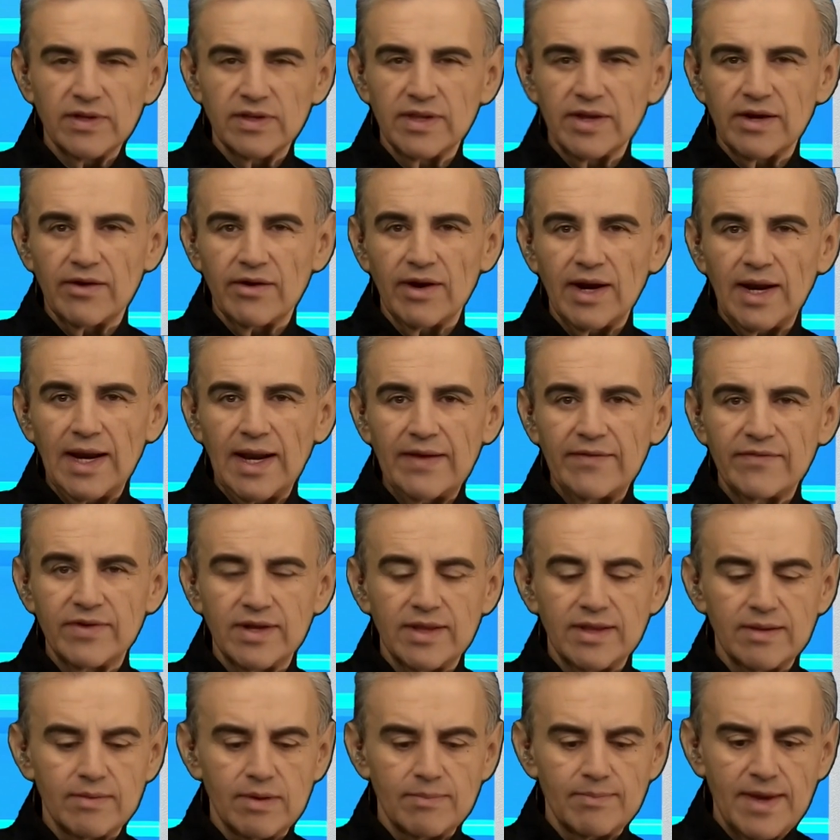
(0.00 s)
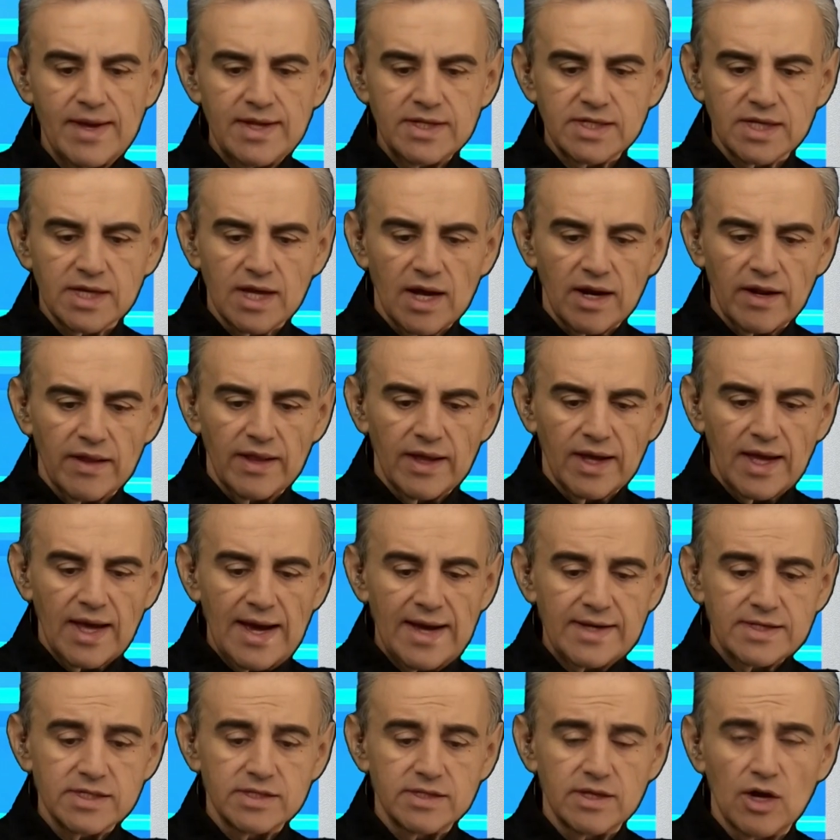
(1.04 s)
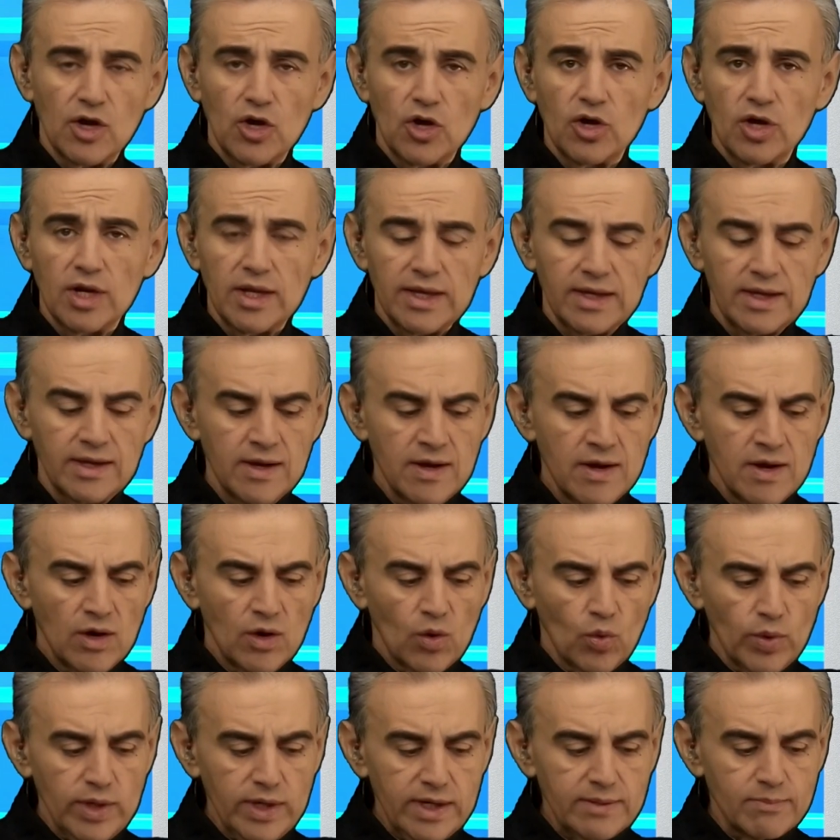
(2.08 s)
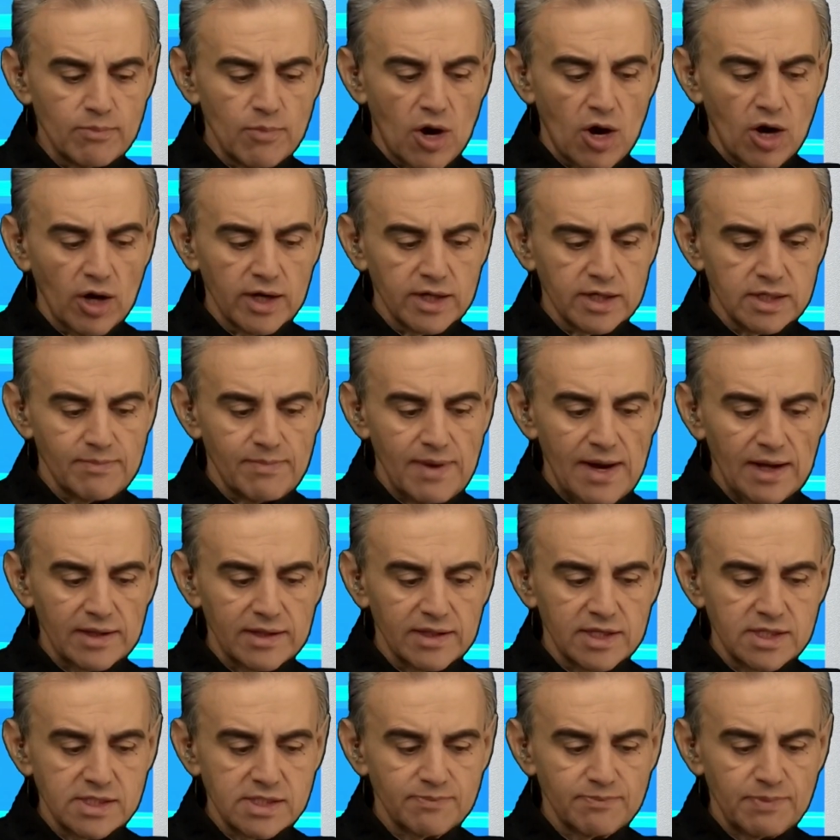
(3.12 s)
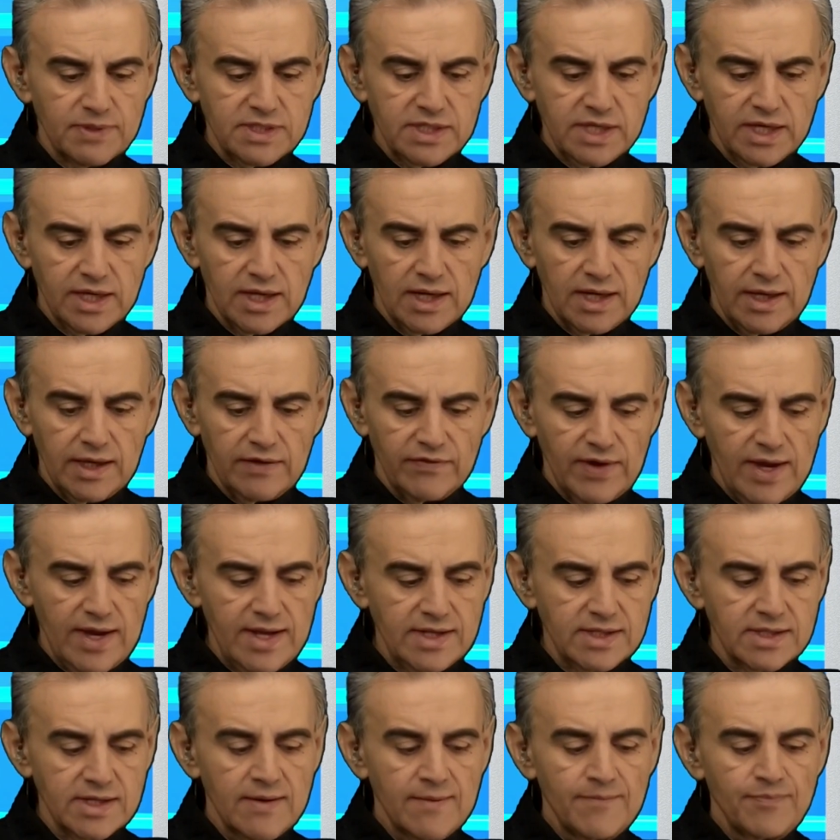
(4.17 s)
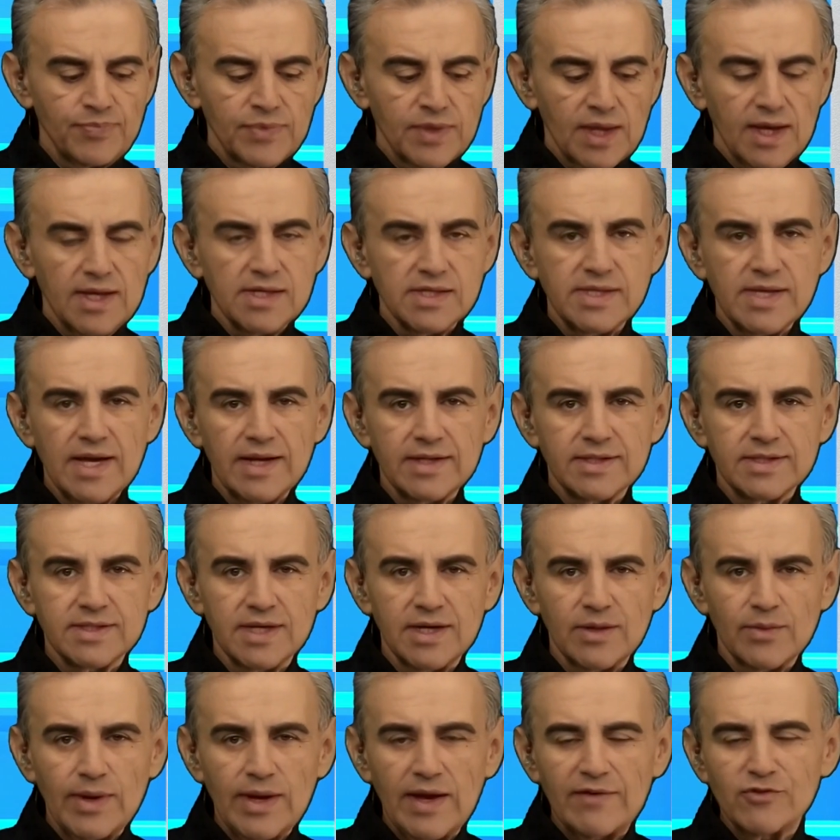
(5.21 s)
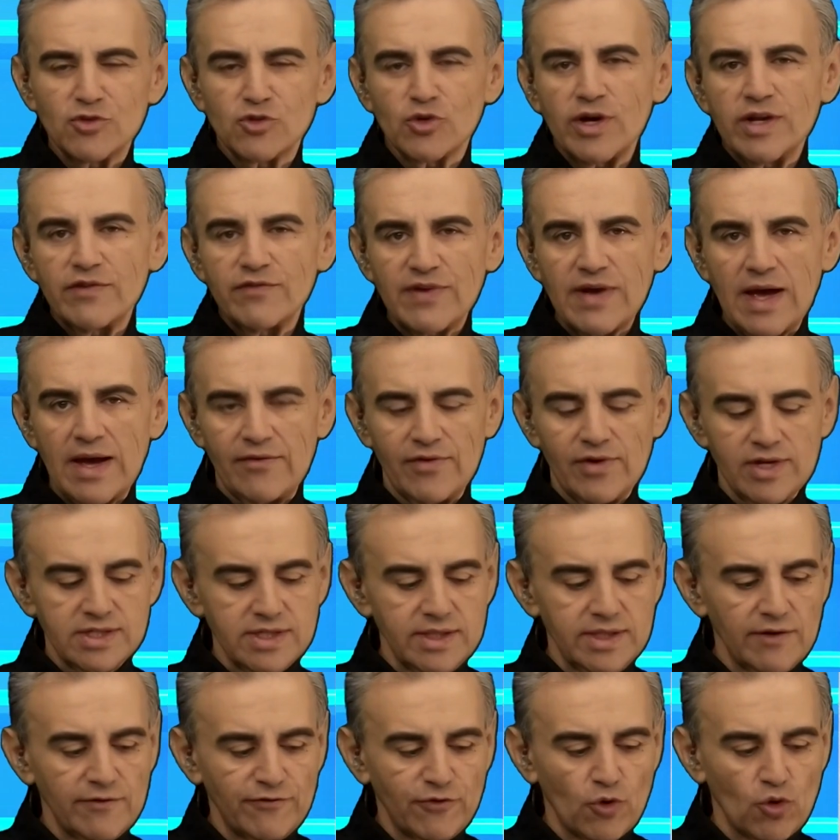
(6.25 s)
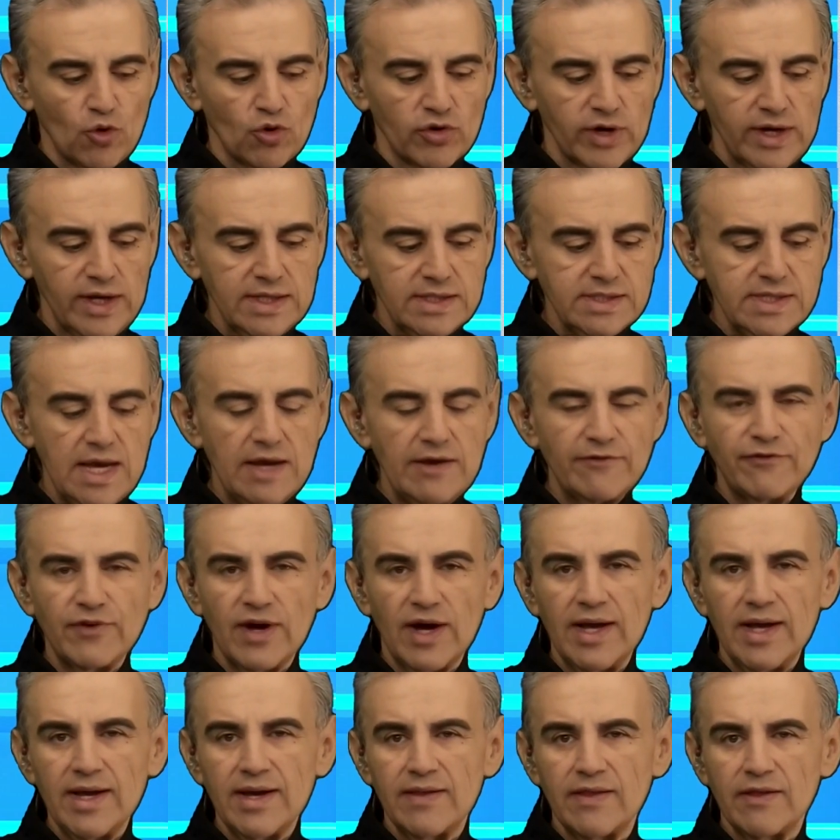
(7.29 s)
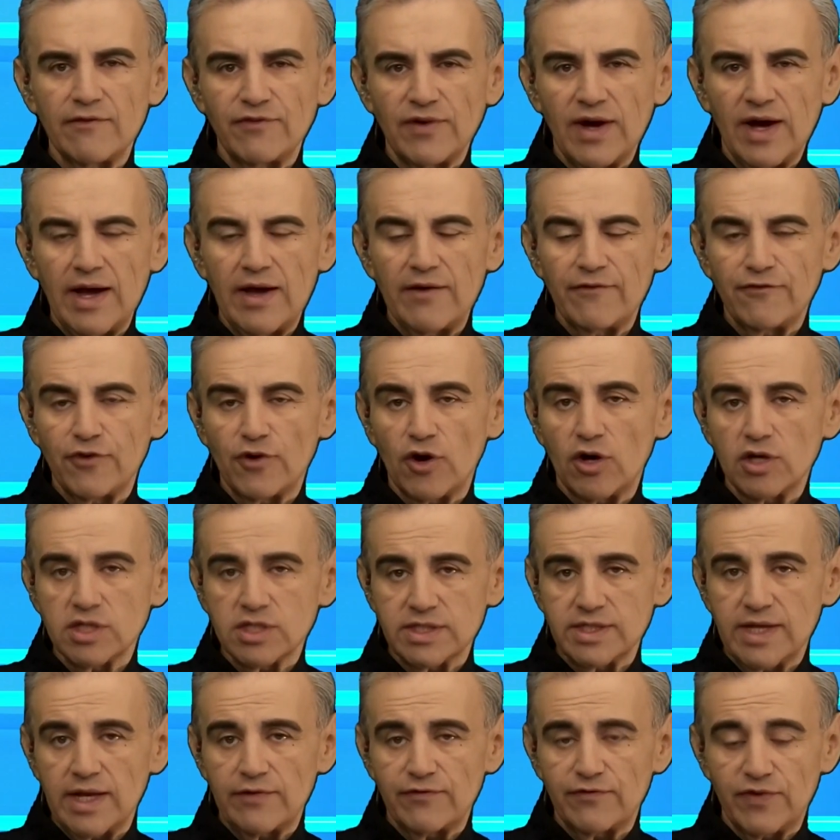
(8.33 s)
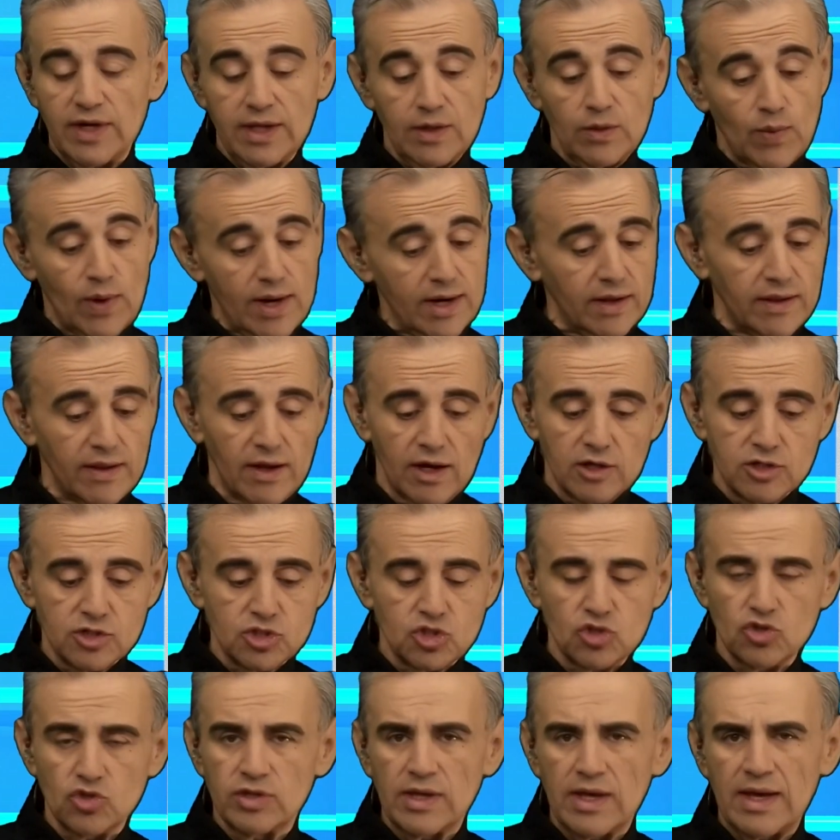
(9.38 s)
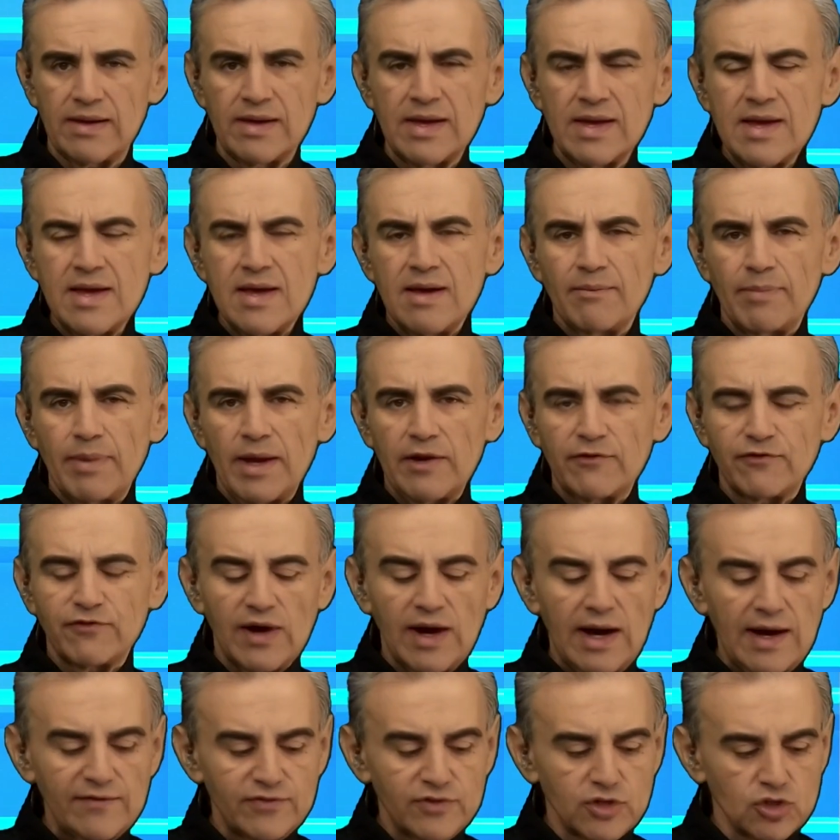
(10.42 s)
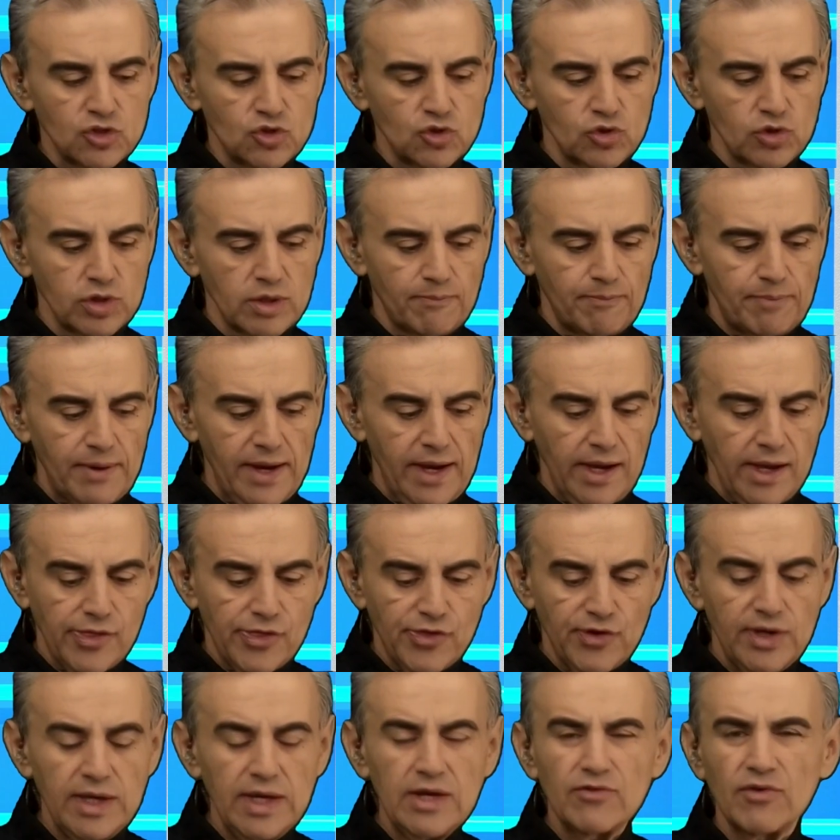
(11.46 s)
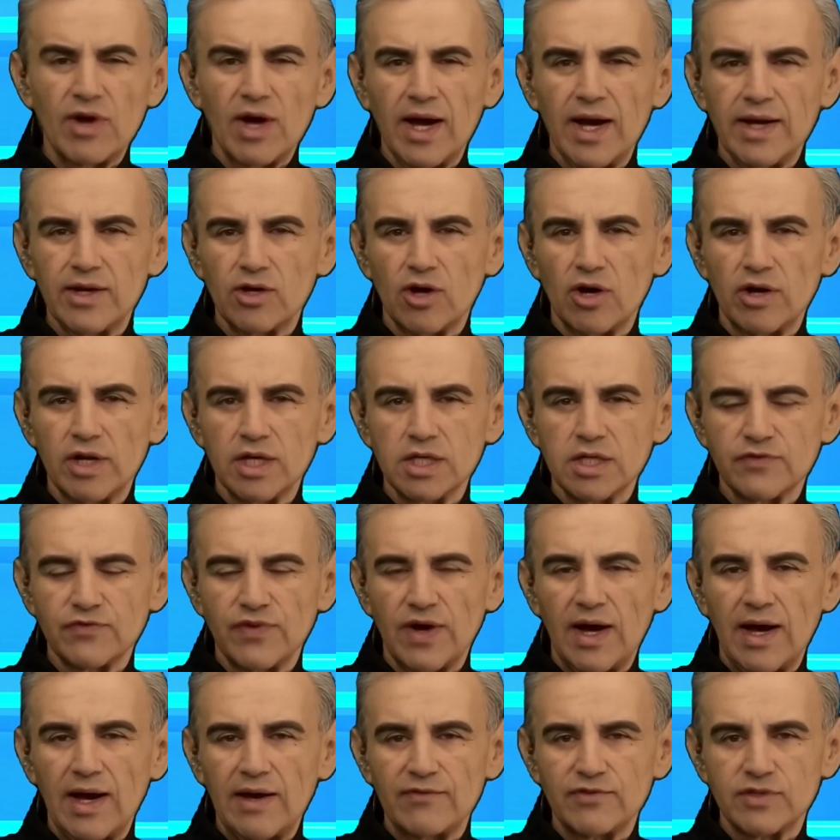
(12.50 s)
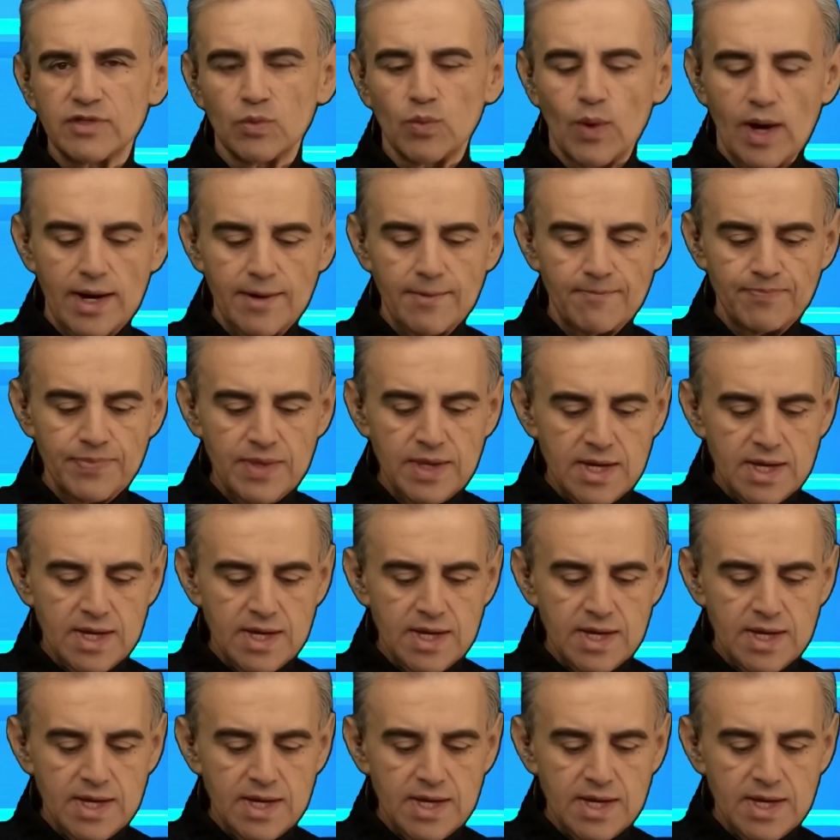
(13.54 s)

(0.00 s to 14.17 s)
There are 11 of them are meant to go to the gate in the early week market. About this particular event is that we have joint favourites in the 4 Green Sapphire and the 5 Fastnet filly. One of those two, they bet 5-2 the pair. 3 Ride On is 5-1.